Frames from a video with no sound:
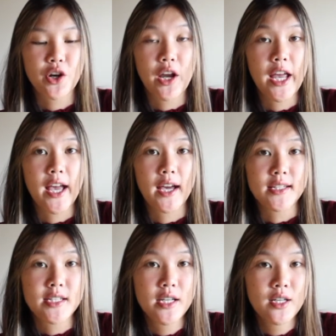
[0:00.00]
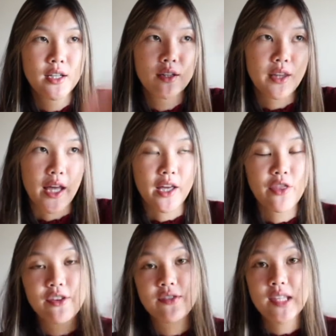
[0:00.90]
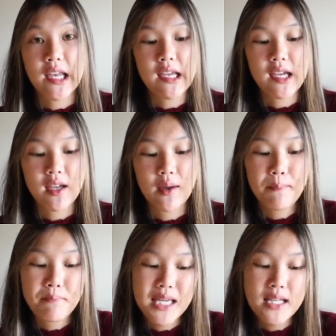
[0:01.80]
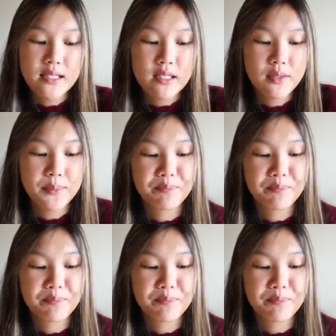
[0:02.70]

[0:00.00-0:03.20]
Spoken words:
and like the city meet.